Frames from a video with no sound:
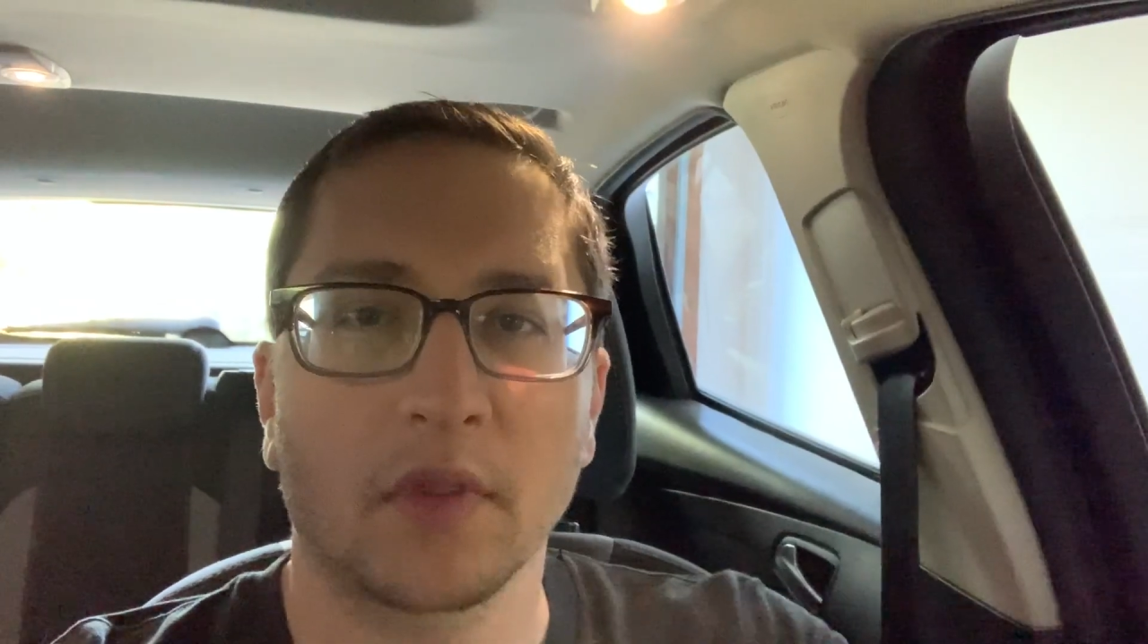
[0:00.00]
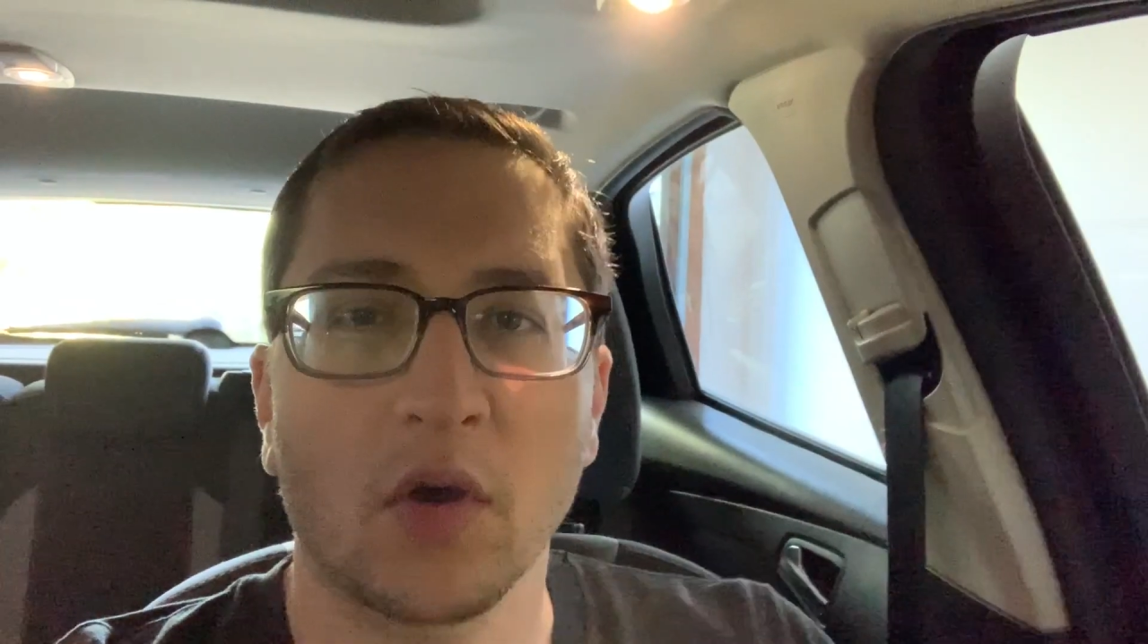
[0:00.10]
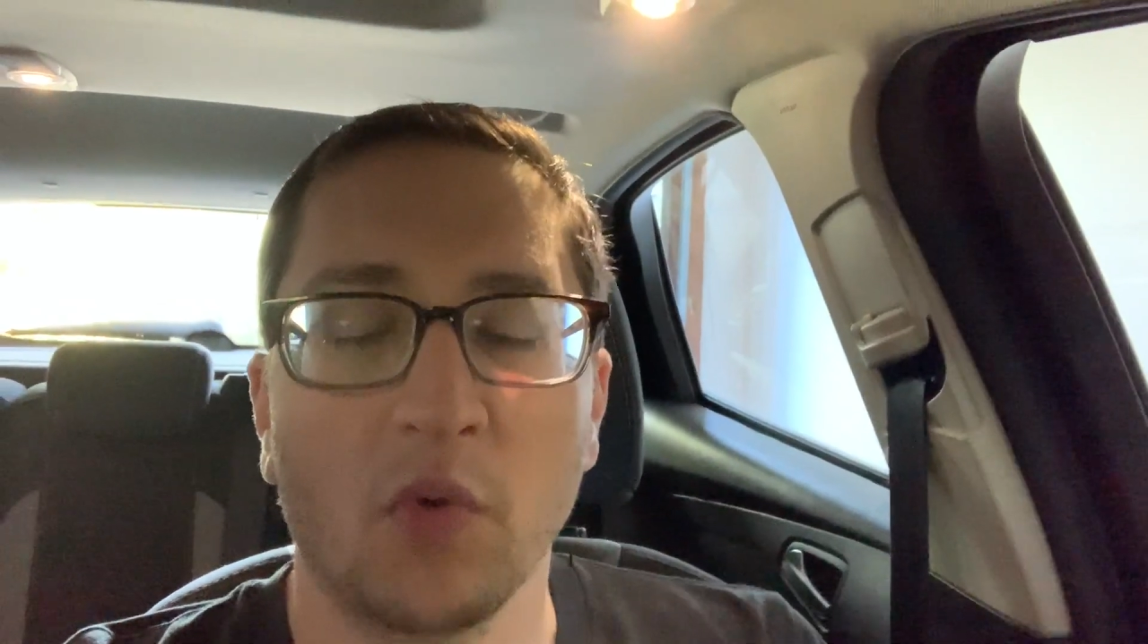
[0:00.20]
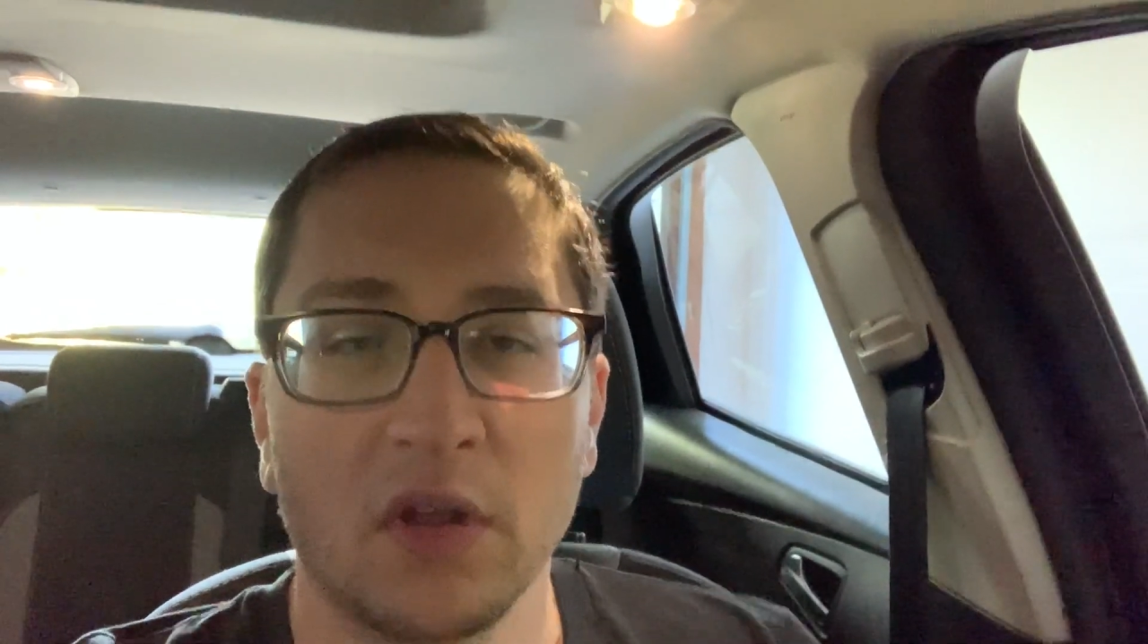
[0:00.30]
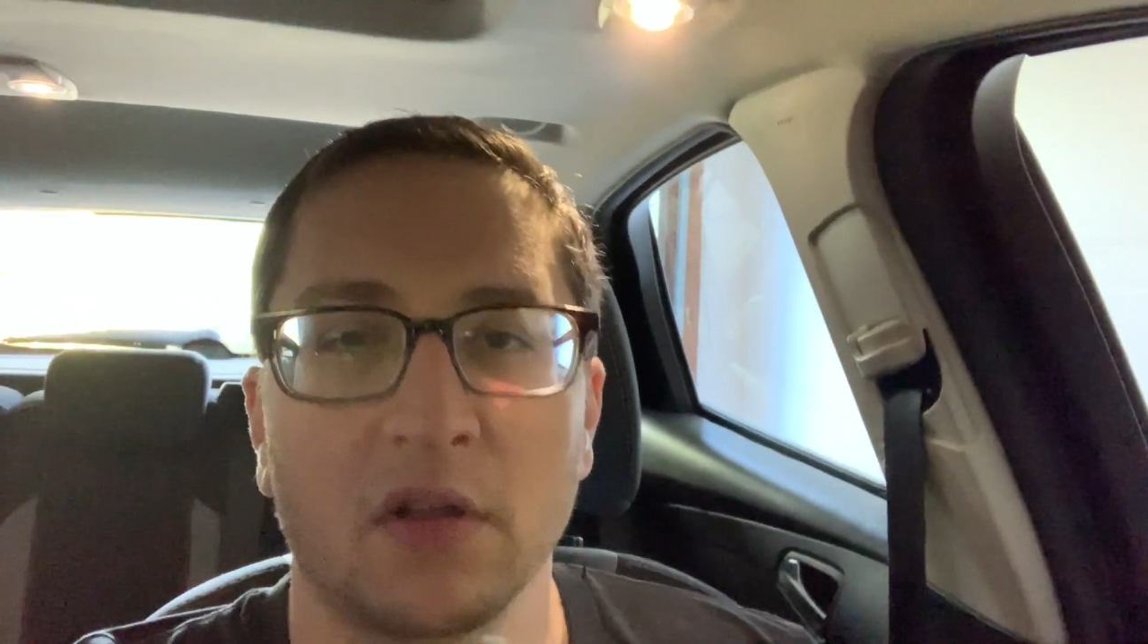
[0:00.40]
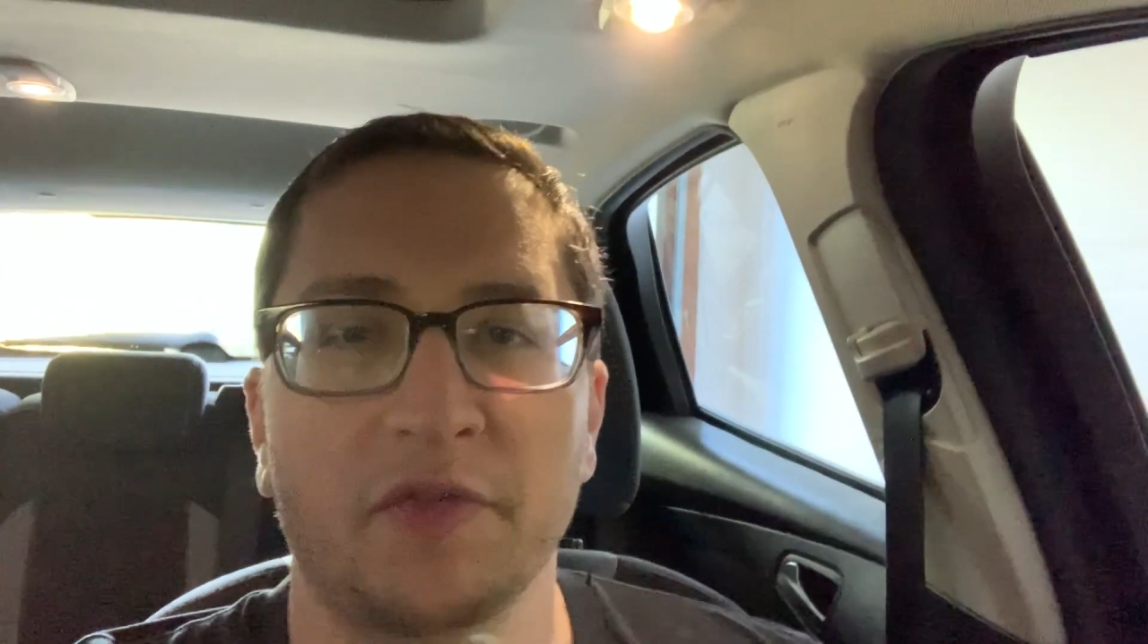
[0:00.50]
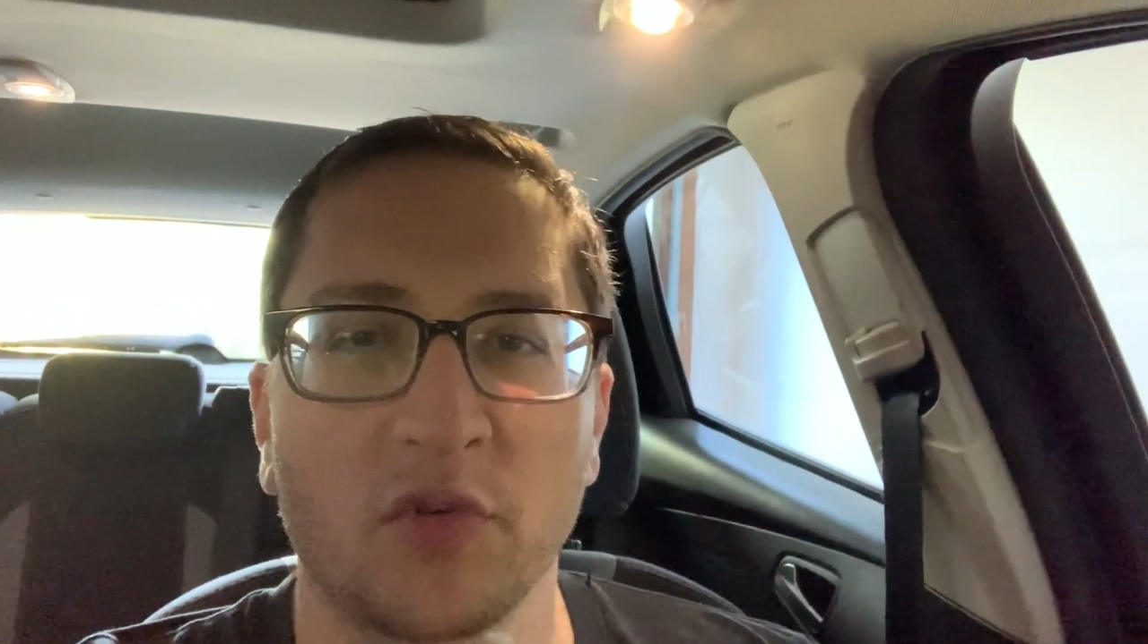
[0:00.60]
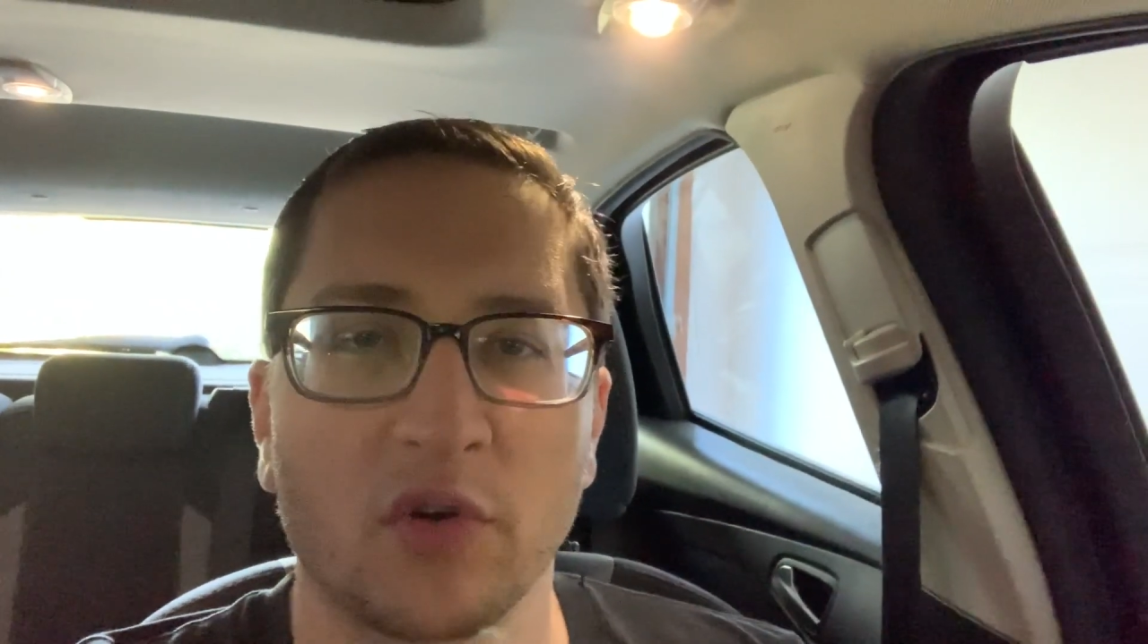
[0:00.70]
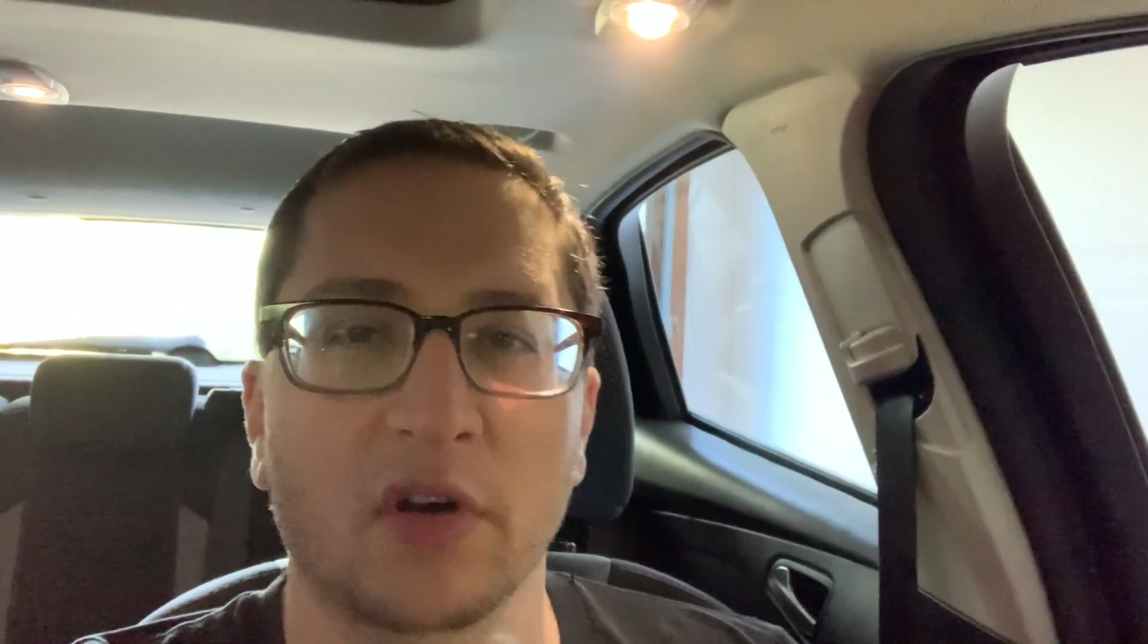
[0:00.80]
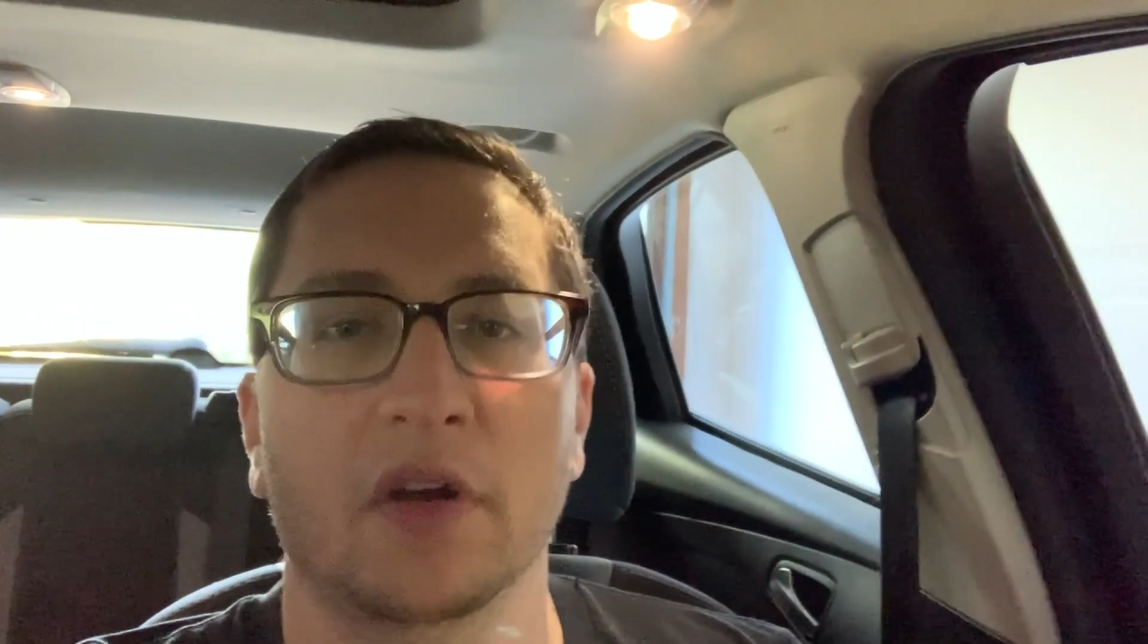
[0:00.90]
Well,
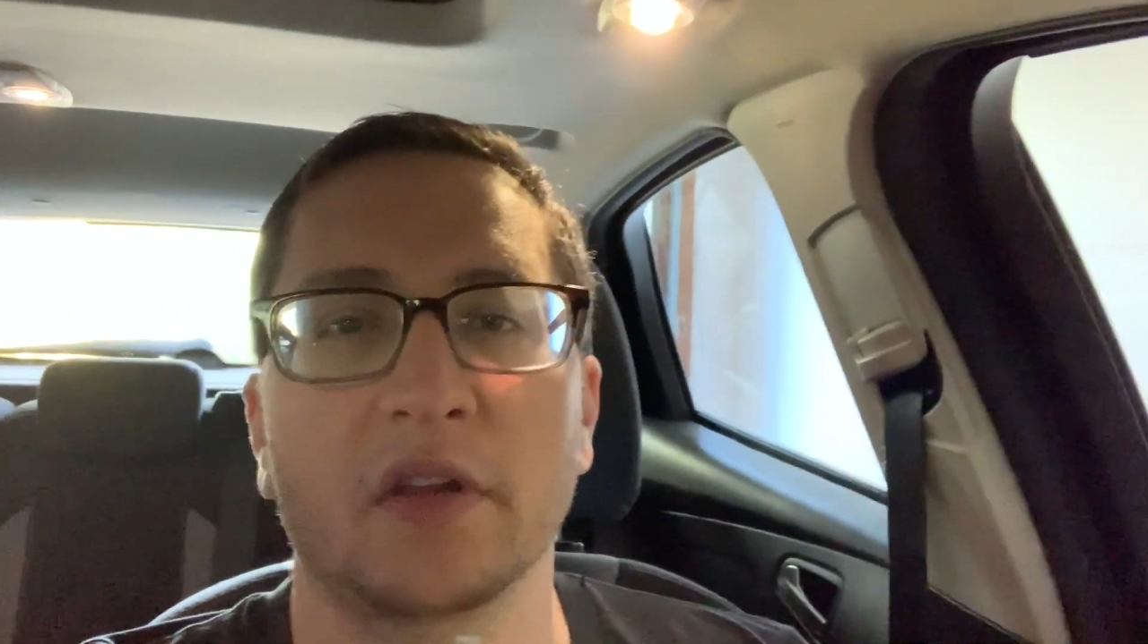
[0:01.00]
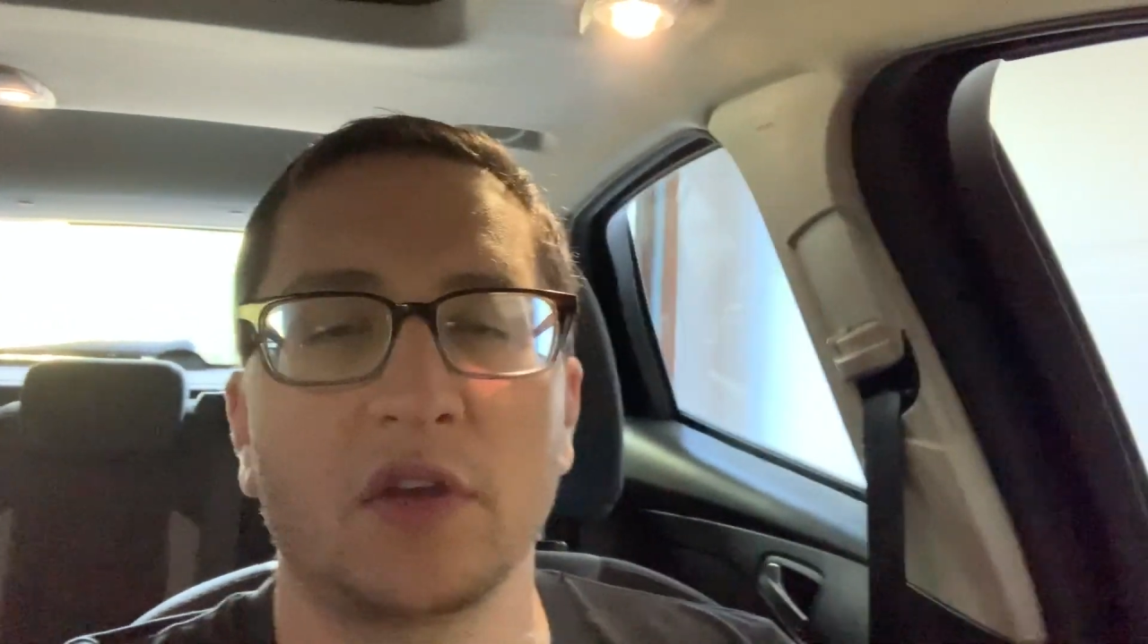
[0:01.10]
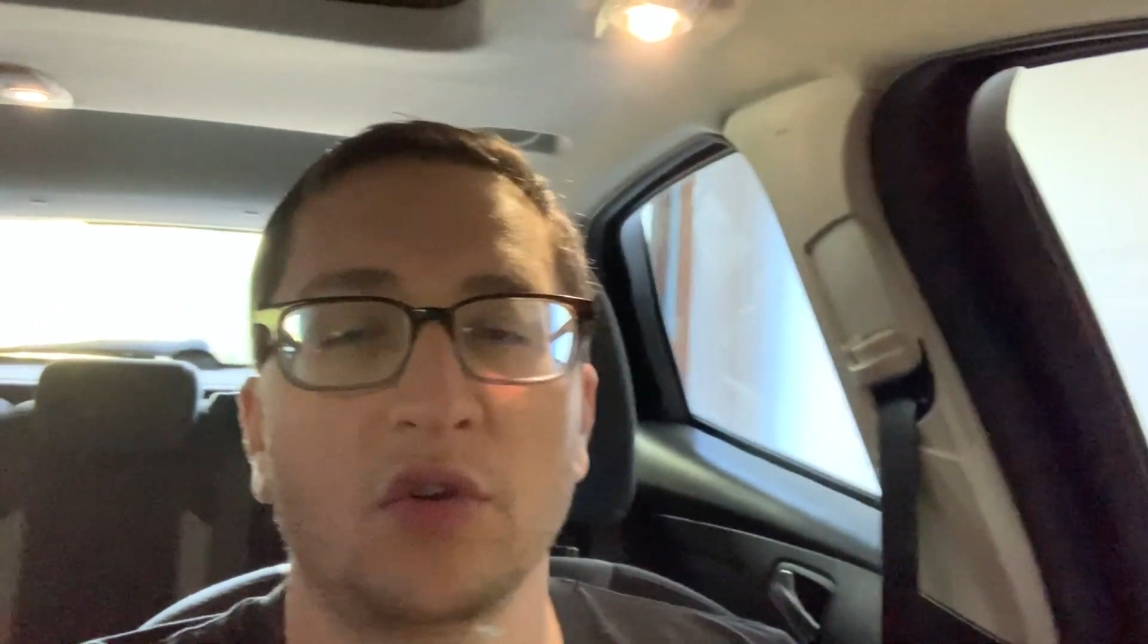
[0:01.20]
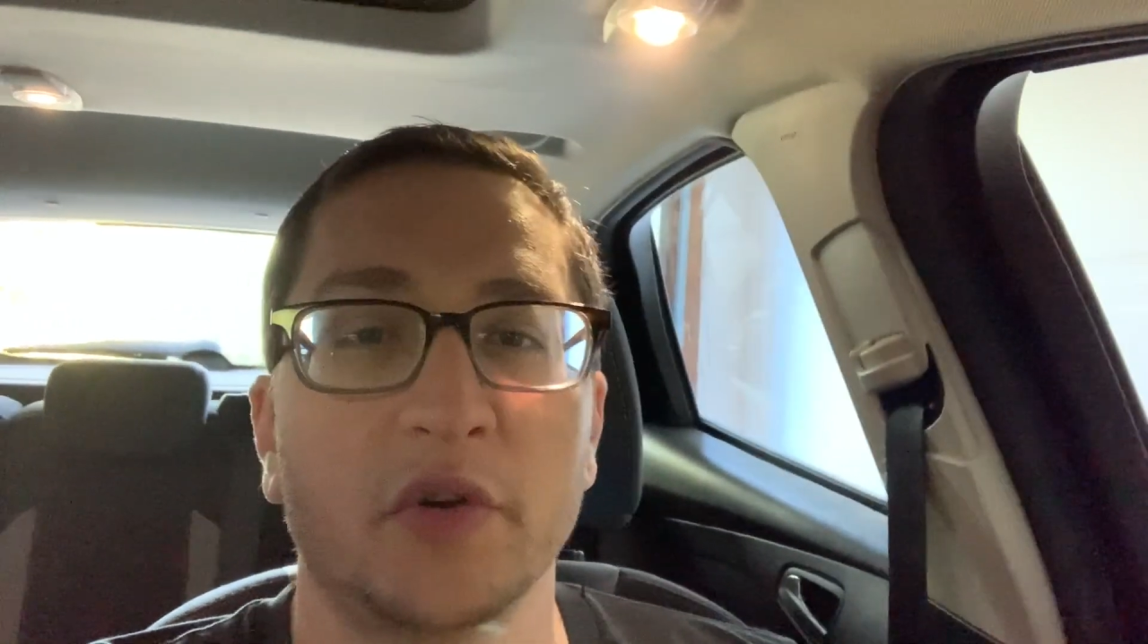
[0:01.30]
for you,